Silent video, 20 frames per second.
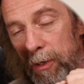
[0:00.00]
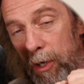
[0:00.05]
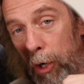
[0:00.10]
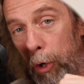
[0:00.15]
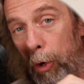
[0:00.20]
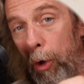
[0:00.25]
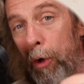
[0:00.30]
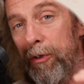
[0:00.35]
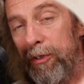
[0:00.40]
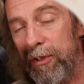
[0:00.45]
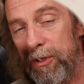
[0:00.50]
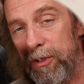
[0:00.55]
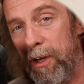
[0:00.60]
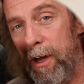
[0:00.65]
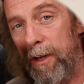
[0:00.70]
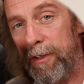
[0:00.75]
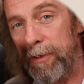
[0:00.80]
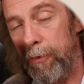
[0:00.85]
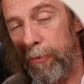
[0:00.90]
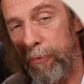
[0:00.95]
Clots
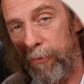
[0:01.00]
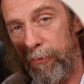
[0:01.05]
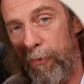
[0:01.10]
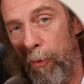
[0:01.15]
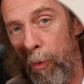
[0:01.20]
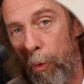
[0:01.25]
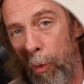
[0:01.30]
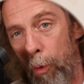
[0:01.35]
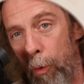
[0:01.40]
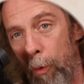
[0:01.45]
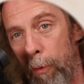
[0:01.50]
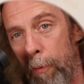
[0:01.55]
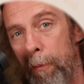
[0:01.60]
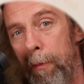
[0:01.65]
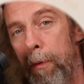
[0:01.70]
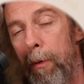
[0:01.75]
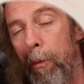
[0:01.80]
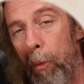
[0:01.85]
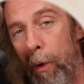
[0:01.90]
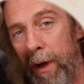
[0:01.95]
start to
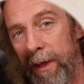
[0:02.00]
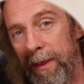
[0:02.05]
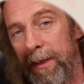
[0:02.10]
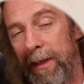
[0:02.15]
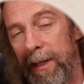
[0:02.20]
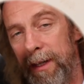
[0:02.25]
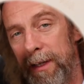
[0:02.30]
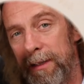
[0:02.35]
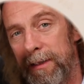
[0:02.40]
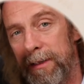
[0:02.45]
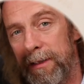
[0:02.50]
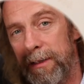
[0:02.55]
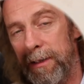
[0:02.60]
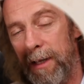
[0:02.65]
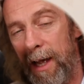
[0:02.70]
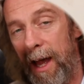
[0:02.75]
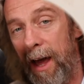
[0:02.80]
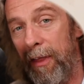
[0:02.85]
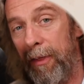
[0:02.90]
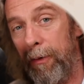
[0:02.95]
form when
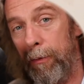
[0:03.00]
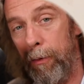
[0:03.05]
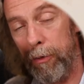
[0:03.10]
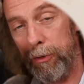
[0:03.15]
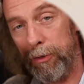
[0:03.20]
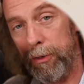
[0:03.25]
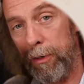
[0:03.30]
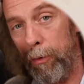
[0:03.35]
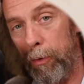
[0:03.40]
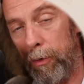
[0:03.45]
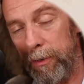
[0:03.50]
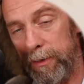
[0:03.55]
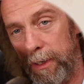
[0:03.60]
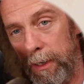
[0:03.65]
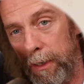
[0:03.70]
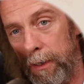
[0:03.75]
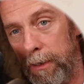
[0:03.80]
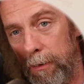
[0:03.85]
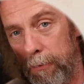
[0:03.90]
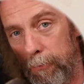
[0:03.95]
this
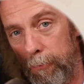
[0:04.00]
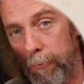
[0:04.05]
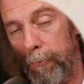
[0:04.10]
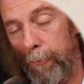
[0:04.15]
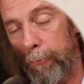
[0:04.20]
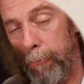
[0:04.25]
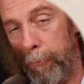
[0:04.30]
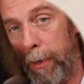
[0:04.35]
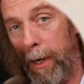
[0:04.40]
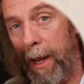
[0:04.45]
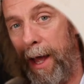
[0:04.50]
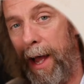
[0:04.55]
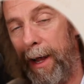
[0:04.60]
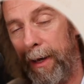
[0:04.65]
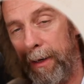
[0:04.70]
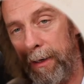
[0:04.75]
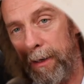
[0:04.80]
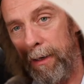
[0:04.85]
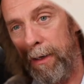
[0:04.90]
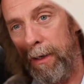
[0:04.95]
atherosclerotic
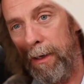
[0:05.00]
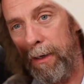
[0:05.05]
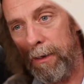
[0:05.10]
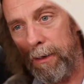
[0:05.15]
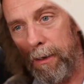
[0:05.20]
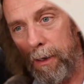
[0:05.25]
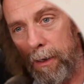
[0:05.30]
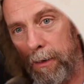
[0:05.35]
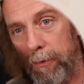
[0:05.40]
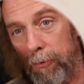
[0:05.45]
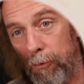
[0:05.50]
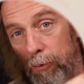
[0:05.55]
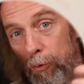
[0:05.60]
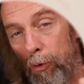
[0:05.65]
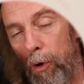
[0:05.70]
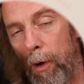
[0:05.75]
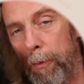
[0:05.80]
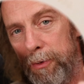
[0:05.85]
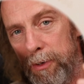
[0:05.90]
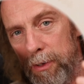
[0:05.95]
plaque kind of
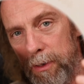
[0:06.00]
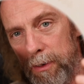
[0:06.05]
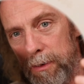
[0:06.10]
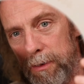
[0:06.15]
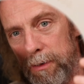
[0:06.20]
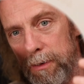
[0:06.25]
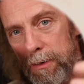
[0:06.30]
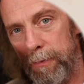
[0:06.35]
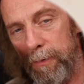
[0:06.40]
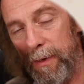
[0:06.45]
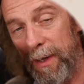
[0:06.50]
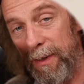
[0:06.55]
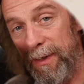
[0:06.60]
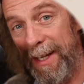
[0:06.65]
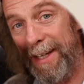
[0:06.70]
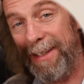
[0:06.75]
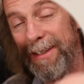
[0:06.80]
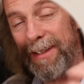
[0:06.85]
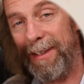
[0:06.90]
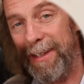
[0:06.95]
ruptures and
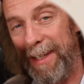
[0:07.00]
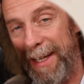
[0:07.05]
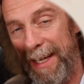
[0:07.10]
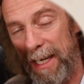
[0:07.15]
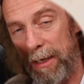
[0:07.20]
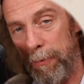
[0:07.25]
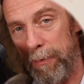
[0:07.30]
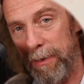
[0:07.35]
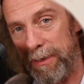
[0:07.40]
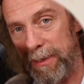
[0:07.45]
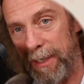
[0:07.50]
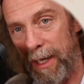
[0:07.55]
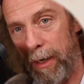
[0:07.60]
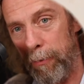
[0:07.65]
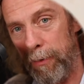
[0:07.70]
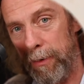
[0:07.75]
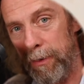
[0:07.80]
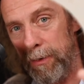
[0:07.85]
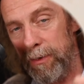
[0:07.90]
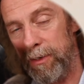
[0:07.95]
the endothelium is
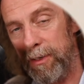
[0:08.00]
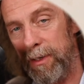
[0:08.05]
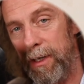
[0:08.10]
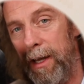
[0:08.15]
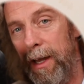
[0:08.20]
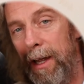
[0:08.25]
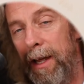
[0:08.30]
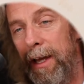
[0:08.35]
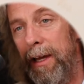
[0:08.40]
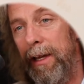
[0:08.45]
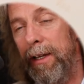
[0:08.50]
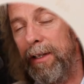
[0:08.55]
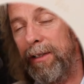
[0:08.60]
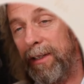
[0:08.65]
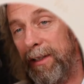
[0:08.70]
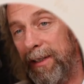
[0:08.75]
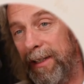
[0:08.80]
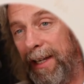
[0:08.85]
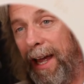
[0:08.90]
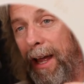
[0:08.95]
damaged.
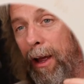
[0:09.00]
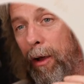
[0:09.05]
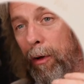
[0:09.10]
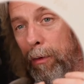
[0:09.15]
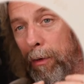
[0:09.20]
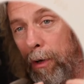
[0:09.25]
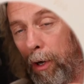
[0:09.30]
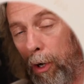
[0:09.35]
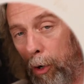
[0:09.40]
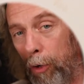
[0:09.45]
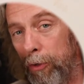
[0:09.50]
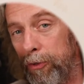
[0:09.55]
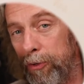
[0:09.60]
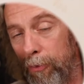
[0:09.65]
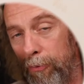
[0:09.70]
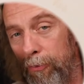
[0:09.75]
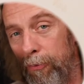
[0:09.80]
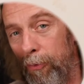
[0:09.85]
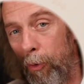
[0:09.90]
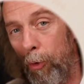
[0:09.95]
So now
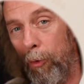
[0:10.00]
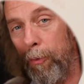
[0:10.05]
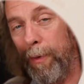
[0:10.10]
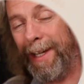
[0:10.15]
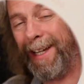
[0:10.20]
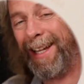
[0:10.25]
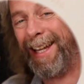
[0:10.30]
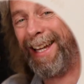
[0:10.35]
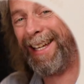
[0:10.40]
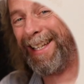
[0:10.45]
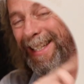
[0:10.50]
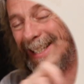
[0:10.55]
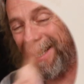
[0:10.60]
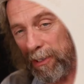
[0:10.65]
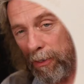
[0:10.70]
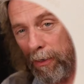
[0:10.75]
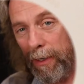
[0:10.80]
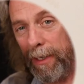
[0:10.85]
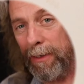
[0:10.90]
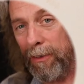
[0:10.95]
clots are forming
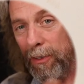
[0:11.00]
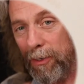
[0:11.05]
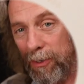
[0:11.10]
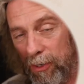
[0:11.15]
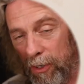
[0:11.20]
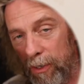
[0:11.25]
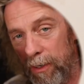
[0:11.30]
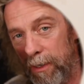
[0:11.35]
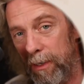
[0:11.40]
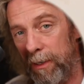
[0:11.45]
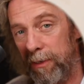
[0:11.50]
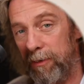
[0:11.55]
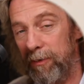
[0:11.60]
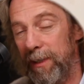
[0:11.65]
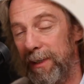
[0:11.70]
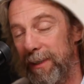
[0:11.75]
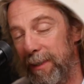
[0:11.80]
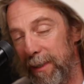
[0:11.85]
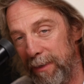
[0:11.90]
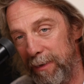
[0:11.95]
inside the
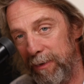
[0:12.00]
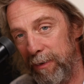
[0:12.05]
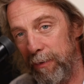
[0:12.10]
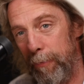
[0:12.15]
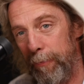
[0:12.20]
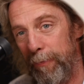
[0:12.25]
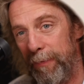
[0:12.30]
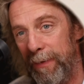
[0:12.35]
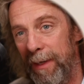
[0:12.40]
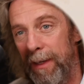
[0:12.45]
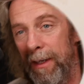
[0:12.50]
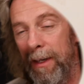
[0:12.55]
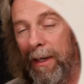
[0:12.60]
circulatory system.